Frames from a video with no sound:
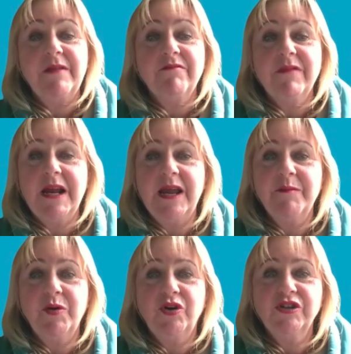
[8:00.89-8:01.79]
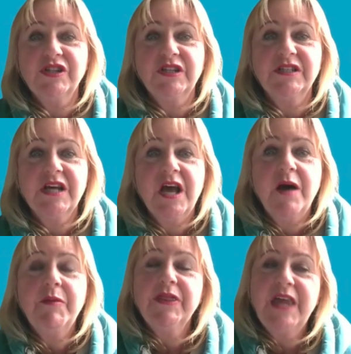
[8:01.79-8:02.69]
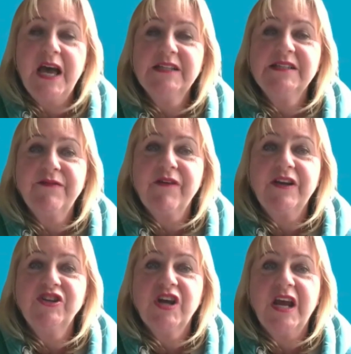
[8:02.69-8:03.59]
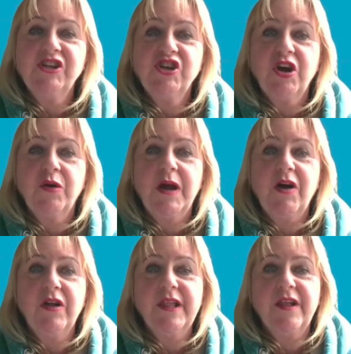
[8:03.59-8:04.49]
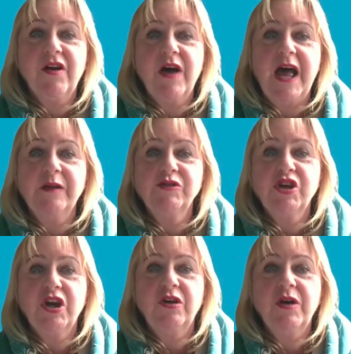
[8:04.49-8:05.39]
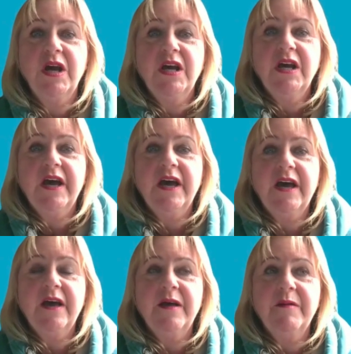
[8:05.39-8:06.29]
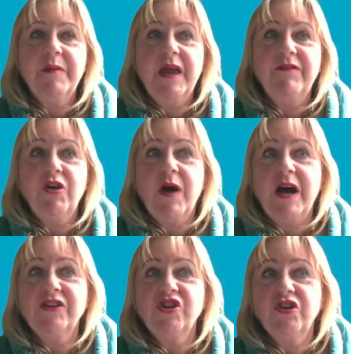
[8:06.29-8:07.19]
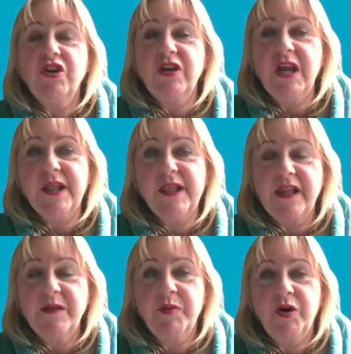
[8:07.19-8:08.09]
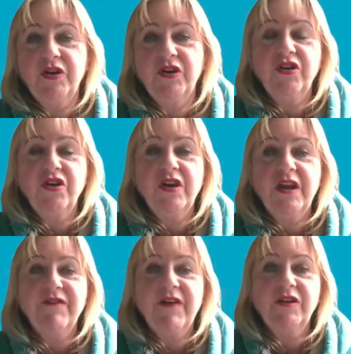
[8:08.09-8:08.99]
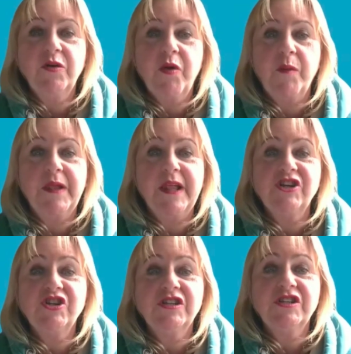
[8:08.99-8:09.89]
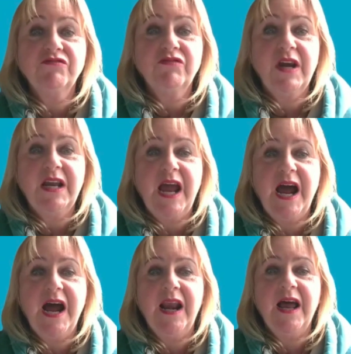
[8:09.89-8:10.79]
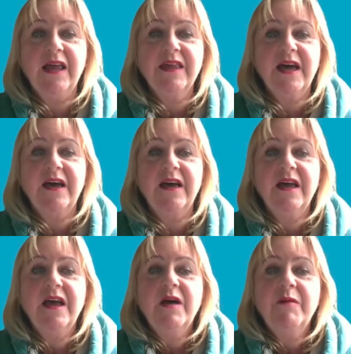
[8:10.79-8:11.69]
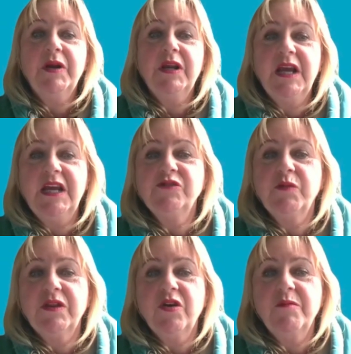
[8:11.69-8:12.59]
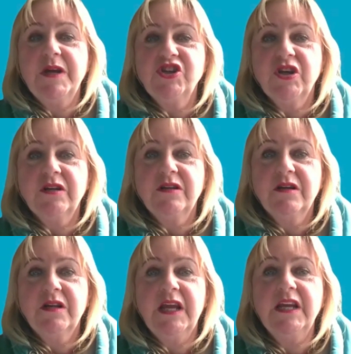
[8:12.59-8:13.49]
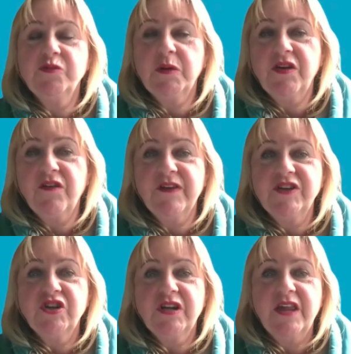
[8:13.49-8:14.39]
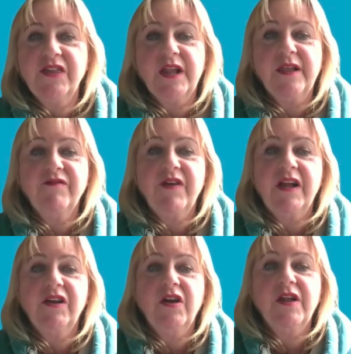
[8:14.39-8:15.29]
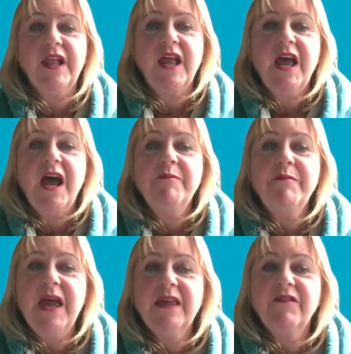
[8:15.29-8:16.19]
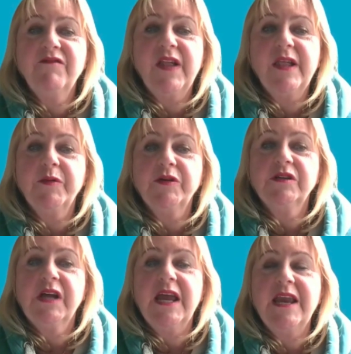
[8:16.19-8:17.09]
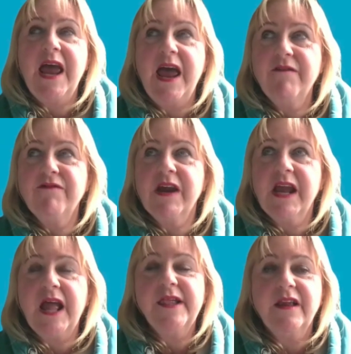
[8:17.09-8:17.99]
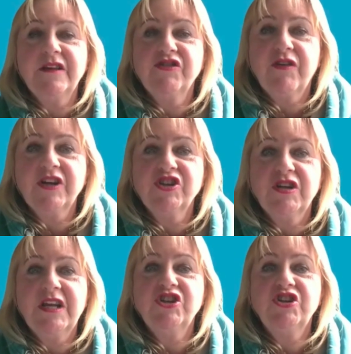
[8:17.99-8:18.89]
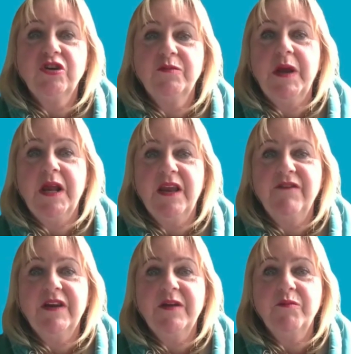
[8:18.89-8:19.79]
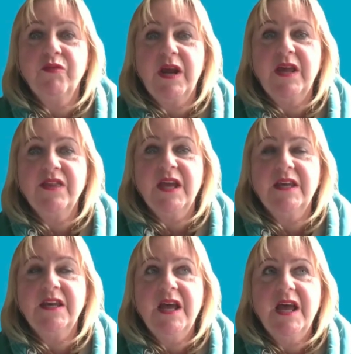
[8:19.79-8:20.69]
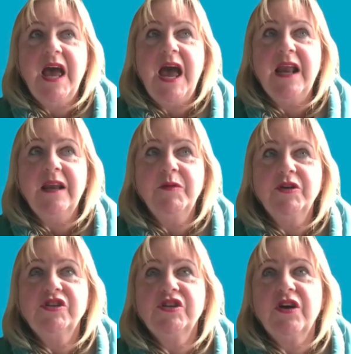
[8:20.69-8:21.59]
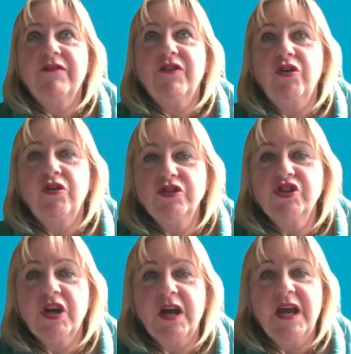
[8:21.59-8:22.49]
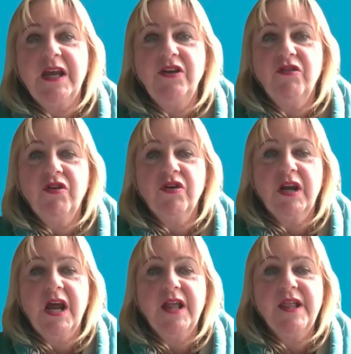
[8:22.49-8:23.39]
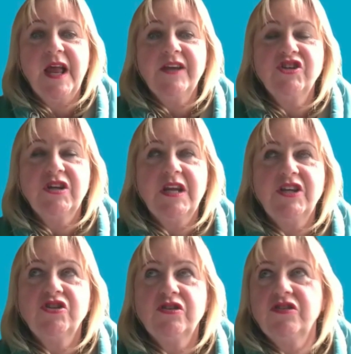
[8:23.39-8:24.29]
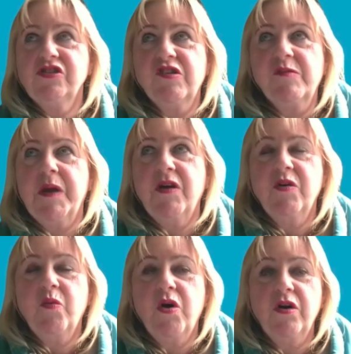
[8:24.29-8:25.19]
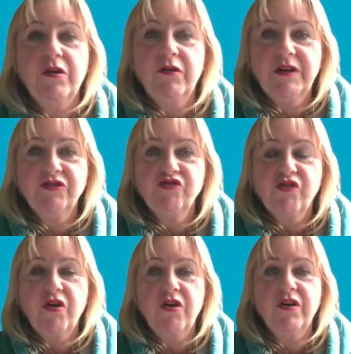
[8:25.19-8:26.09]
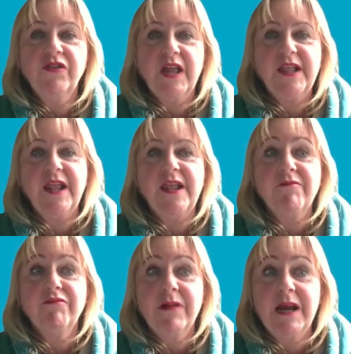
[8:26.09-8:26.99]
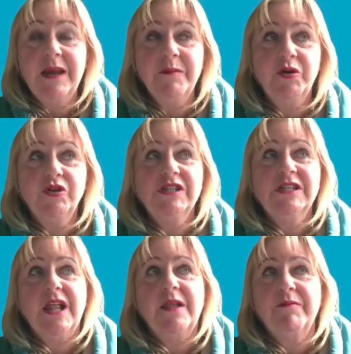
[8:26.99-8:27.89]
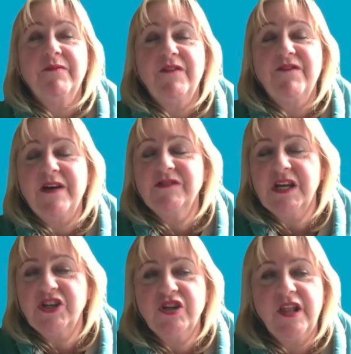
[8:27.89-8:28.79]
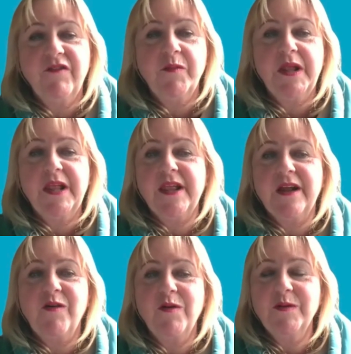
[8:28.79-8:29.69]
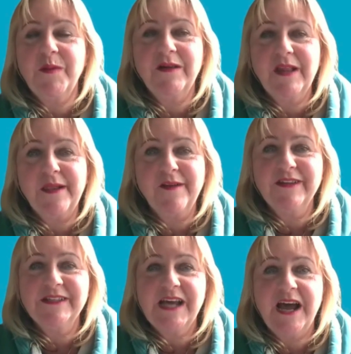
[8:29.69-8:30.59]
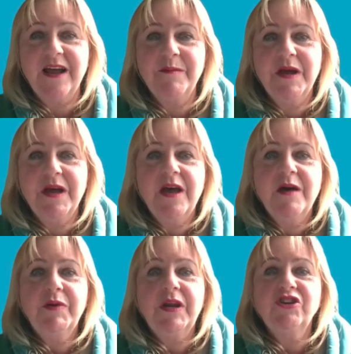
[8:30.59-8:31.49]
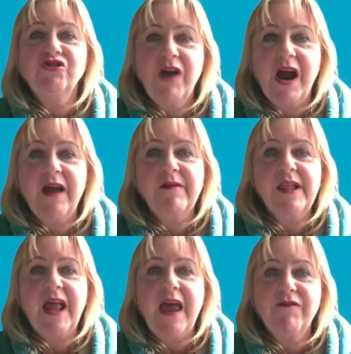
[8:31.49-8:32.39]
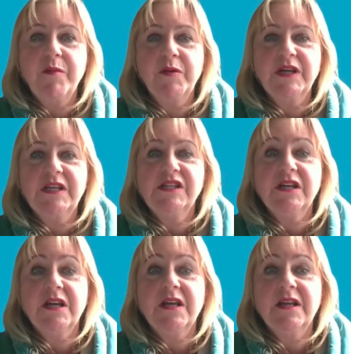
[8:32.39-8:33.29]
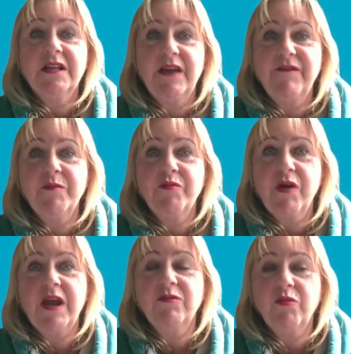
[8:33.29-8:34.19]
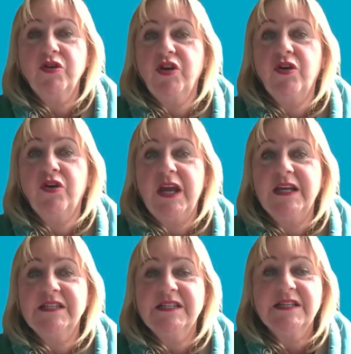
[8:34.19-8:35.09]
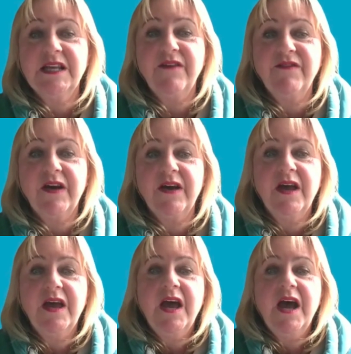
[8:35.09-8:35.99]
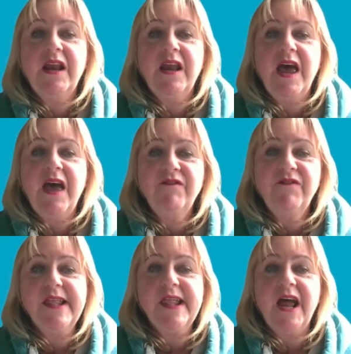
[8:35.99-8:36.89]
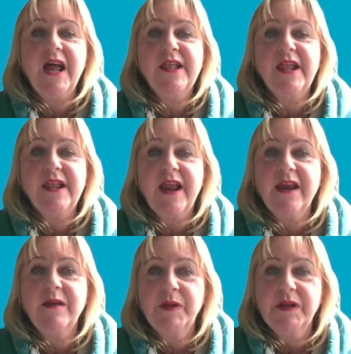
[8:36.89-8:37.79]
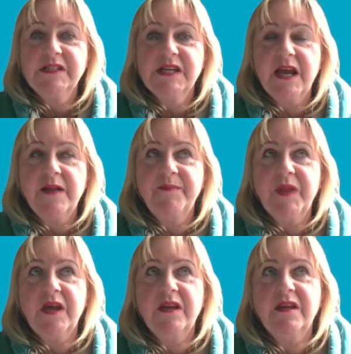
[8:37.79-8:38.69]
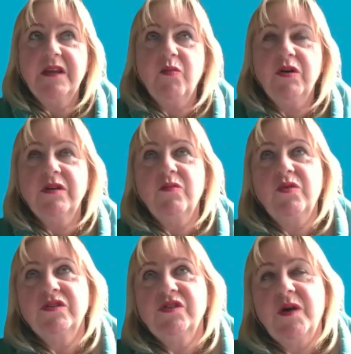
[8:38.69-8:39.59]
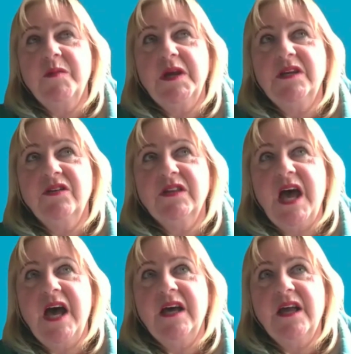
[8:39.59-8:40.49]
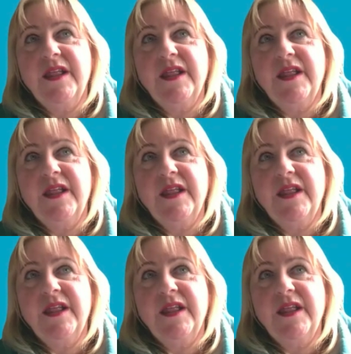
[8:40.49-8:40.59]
It's really important, but that differentiates you. It also helps you if you had your unique selling point, your unique value proposition, to really highlight that. But lead with your mission, lead with your vision, ethics, and values, and make them visible in every guest interaction. It should be a living and breathing element of culture in your organization. It shouldn't just be on a wall or in a drawer. This is really important. It's foundations of your business. I go on about this all the time, but it drives everybody to live and breathe what you're here to deliver. And emphasize sustainability. And what do I mean on that?